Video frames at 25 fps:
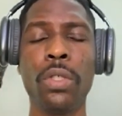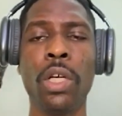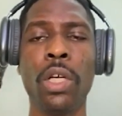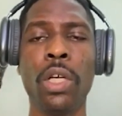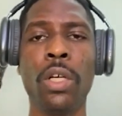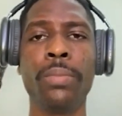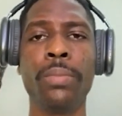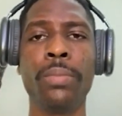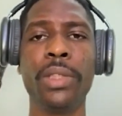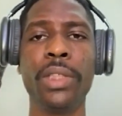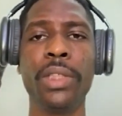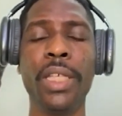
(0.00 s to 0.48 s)

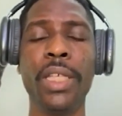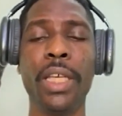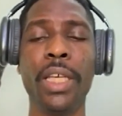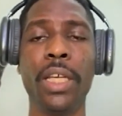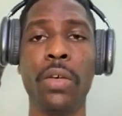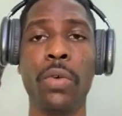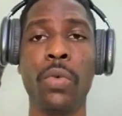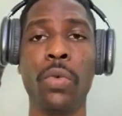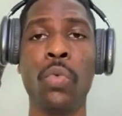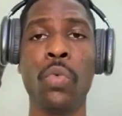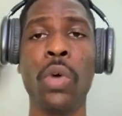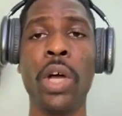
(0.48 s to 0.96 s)
take
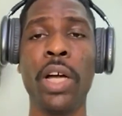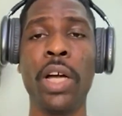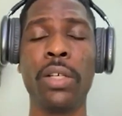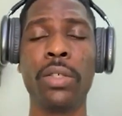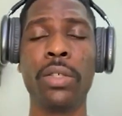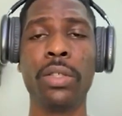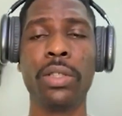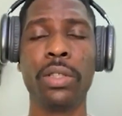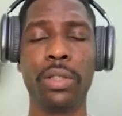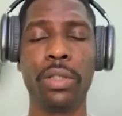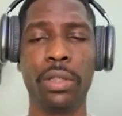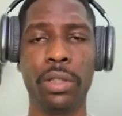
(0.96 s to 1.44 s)
while
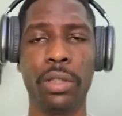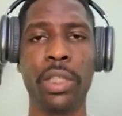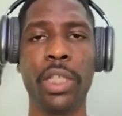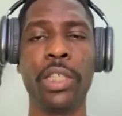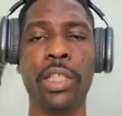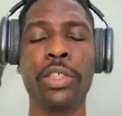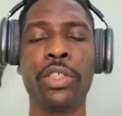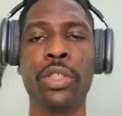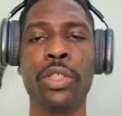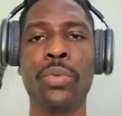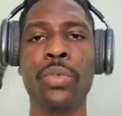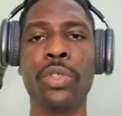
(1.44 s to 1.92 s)
checking
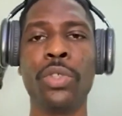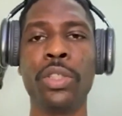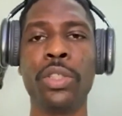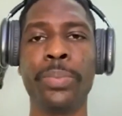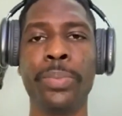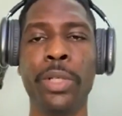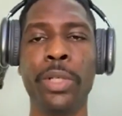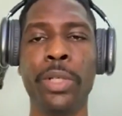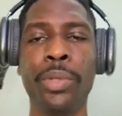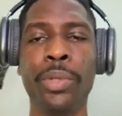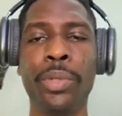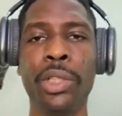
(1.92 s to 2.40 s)
someone's
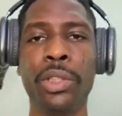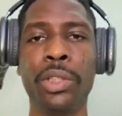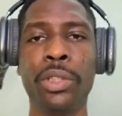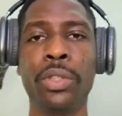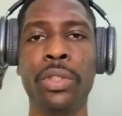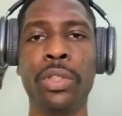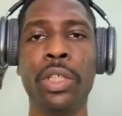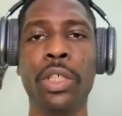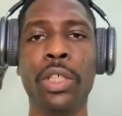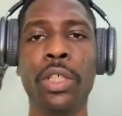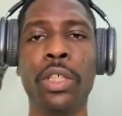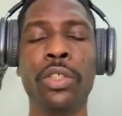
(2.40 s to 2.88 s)
blood pressure.
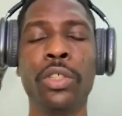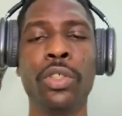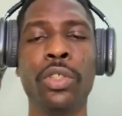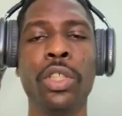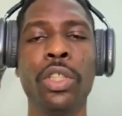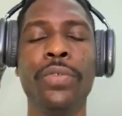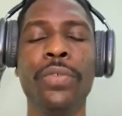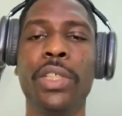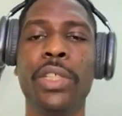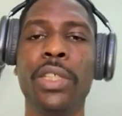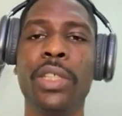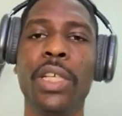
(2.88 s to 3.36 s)
So if
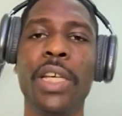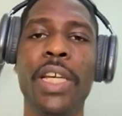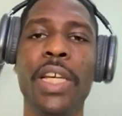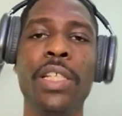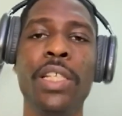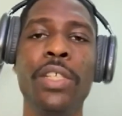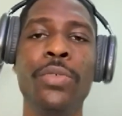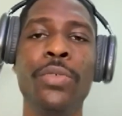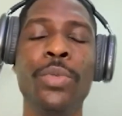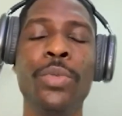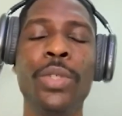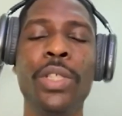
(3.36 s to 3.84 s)
there's any
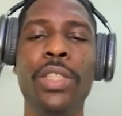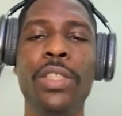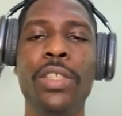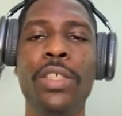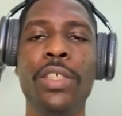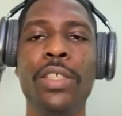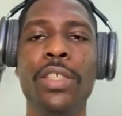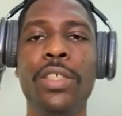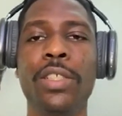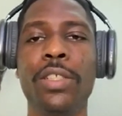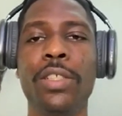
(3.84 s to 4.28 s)
reason